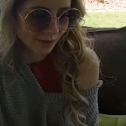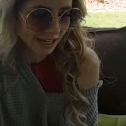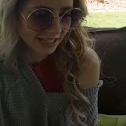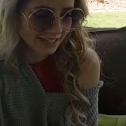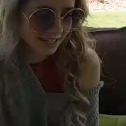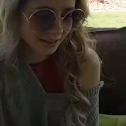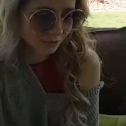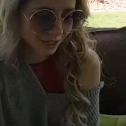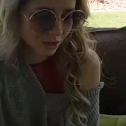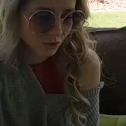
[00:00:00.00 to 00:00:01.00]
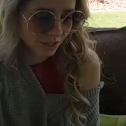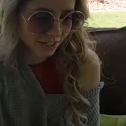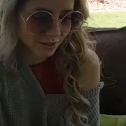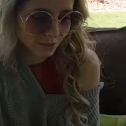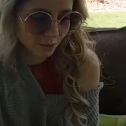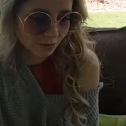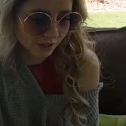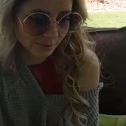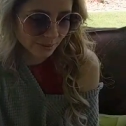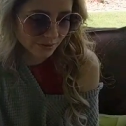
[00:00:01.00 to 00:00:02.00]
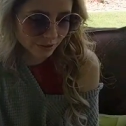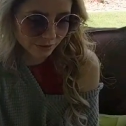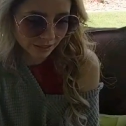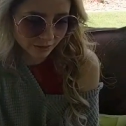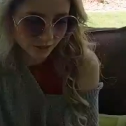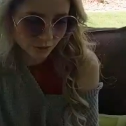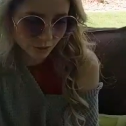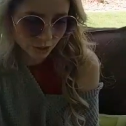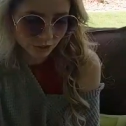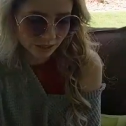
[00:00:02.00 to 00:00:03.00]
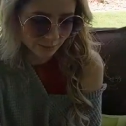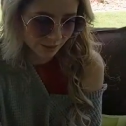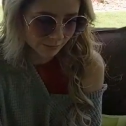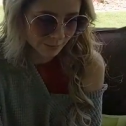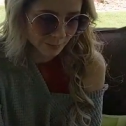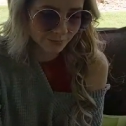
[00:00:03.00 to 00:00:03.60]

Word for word: Why is that rain drain so far above the ground? It's triggering me.